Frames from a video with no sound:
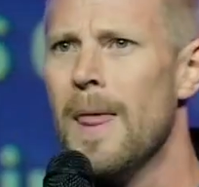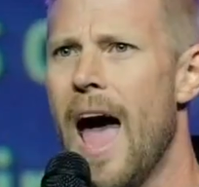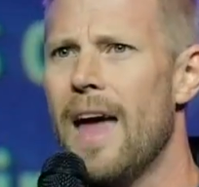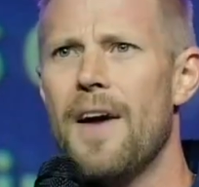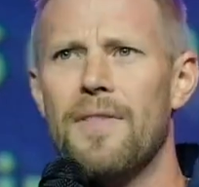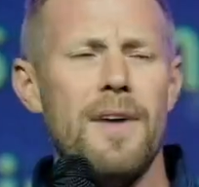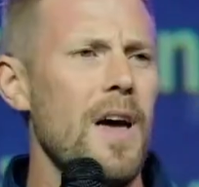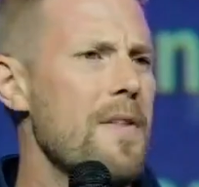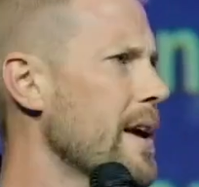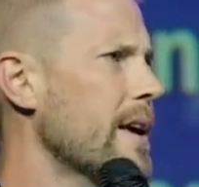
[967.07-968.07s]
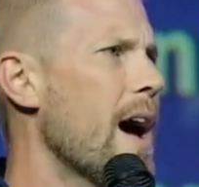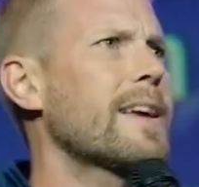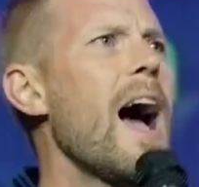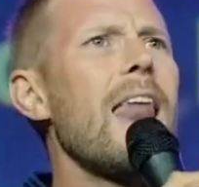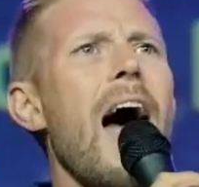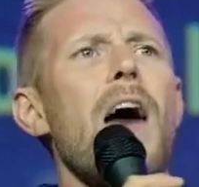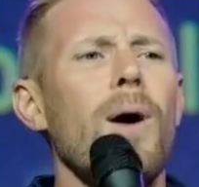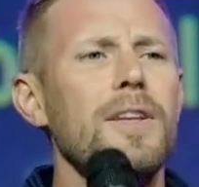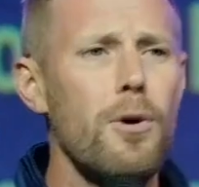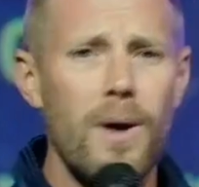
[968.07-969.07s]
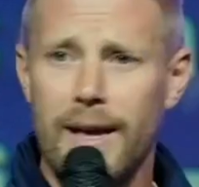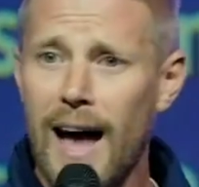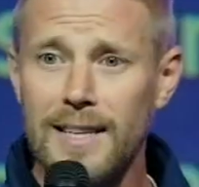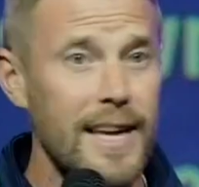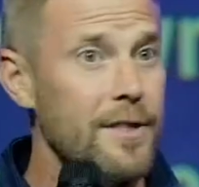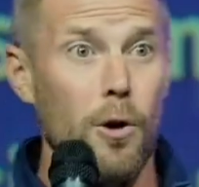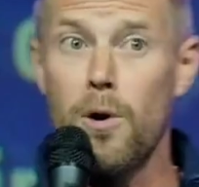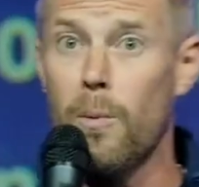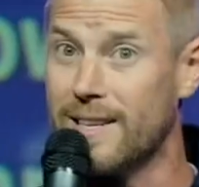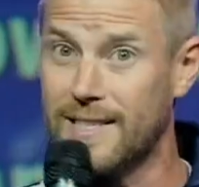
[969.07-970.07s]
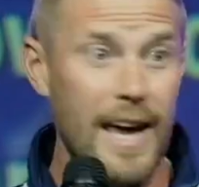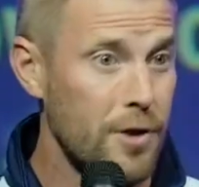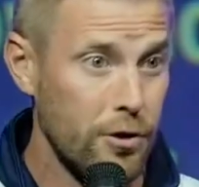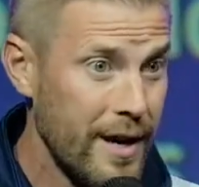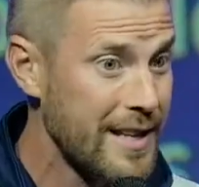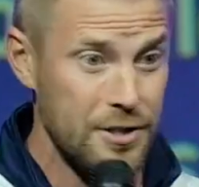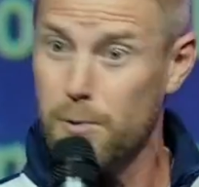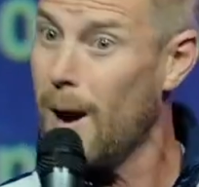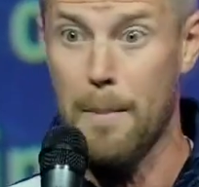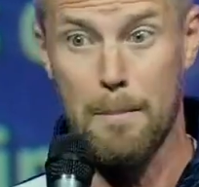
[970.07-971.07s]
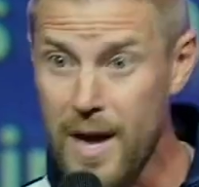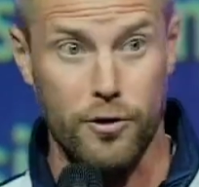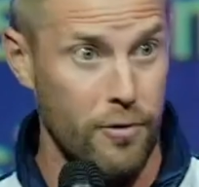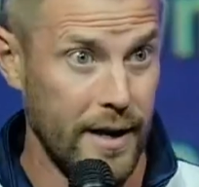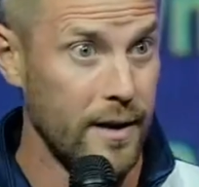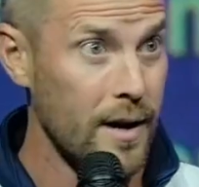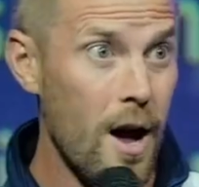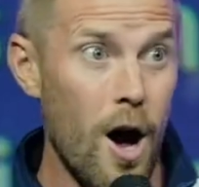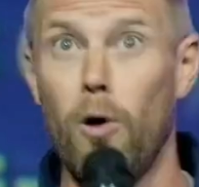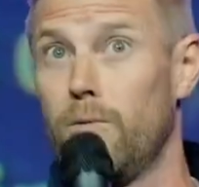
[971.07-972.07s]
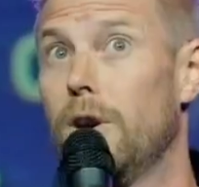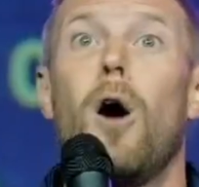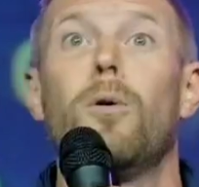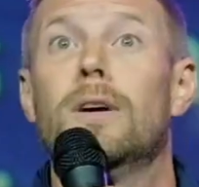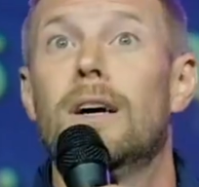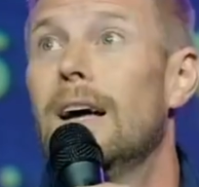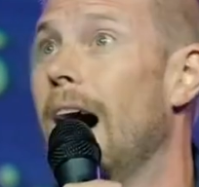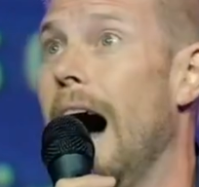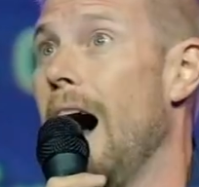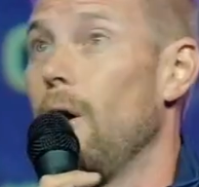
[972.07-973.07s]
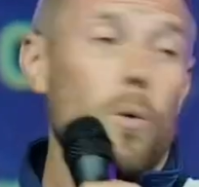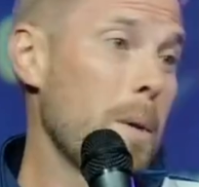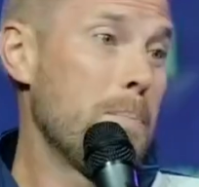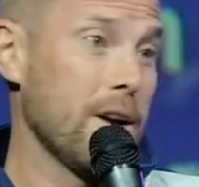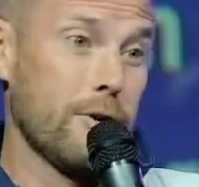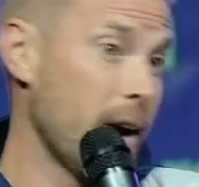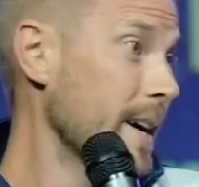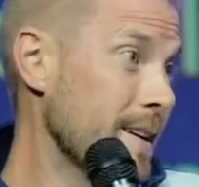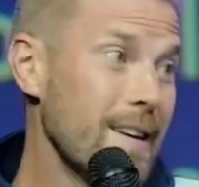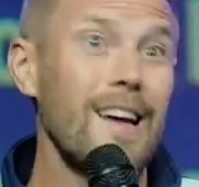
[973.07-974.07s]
And then, God, how do I do it? And God's saying the only way to save the crickets is you've got to be a cricket. Oh, no. I don't want to be a cricket.